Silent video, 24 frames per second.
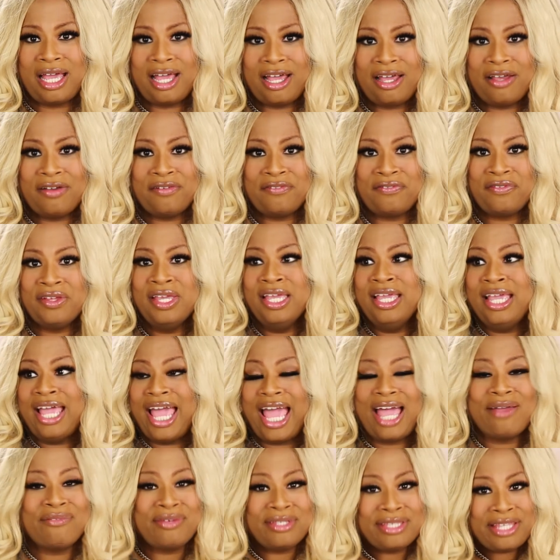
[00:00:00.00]
of
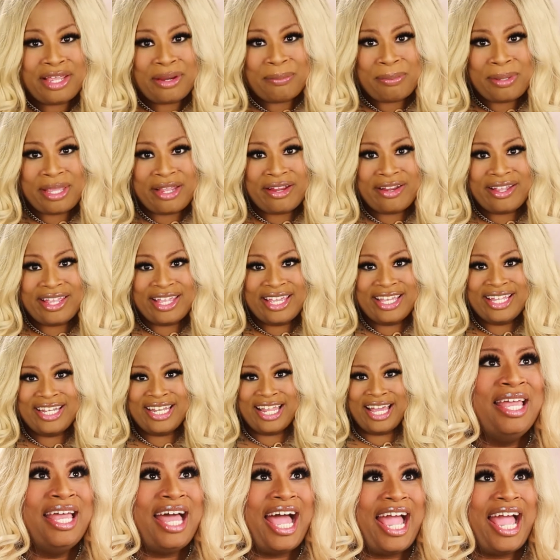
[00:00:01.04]
having their period.